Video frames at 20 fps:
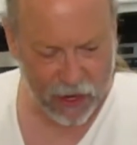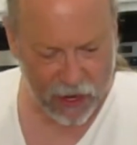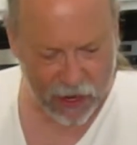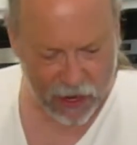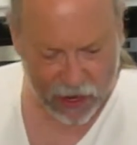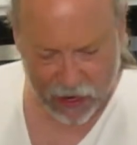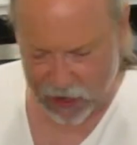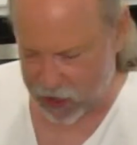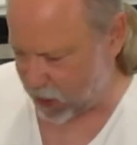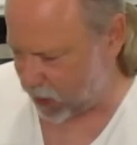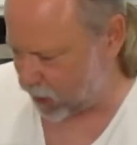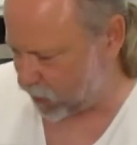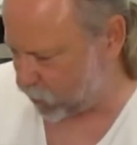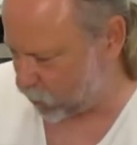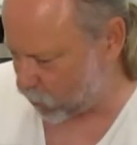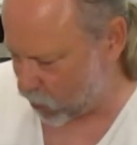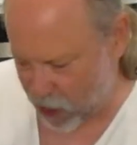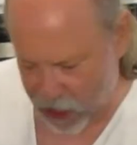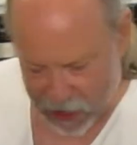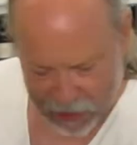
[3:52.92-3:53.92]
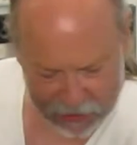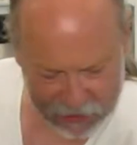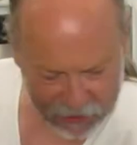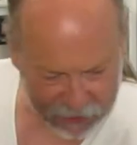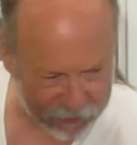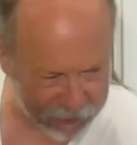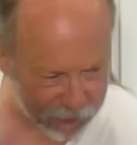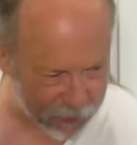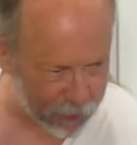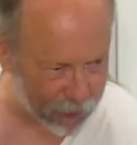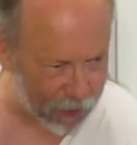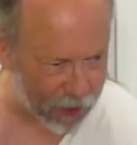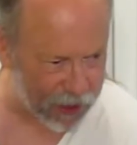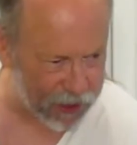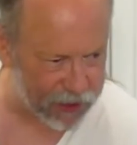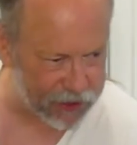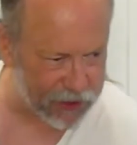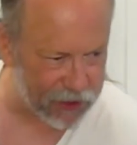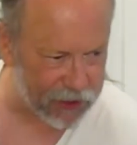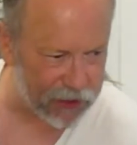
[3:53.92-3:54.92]
and I tried different
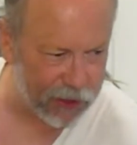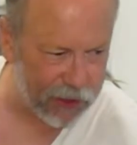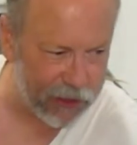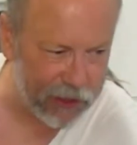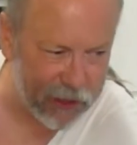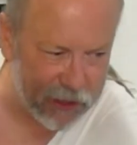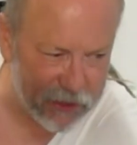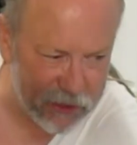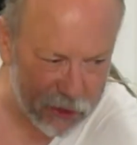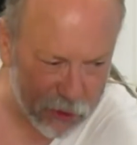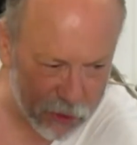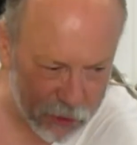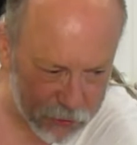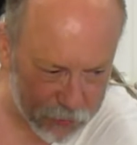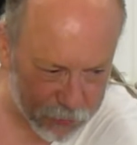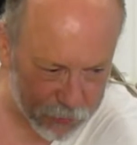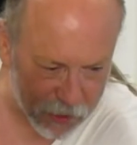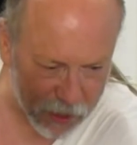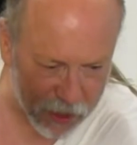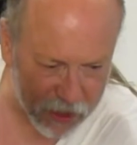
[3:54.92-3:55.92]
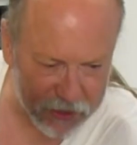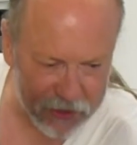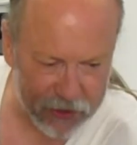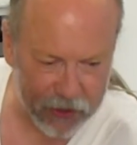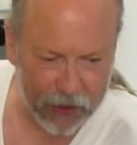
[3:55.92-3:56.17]
ones, including a toothbrush,